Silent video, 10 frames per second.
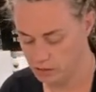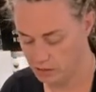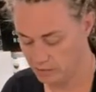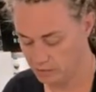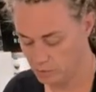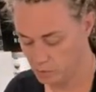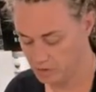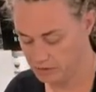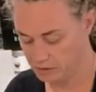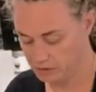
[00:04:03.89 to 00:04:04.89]
give the
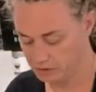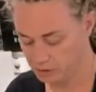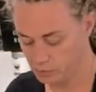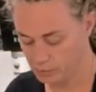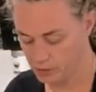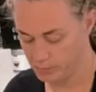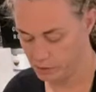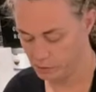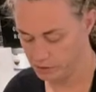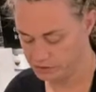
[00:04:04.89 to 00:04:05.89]
oil a little rub
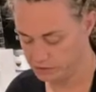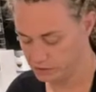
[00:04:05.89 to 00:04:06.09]
across the